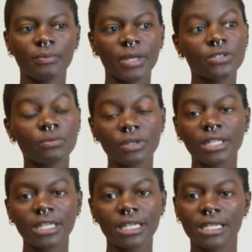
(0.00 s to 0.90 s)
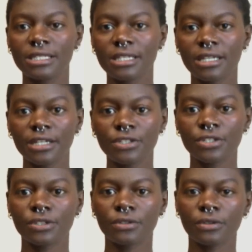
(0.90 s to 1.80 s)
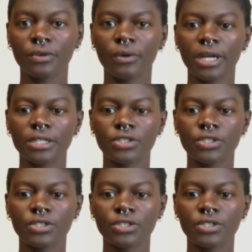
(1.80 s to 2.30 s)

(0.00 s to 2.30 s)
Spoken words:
It's really easy to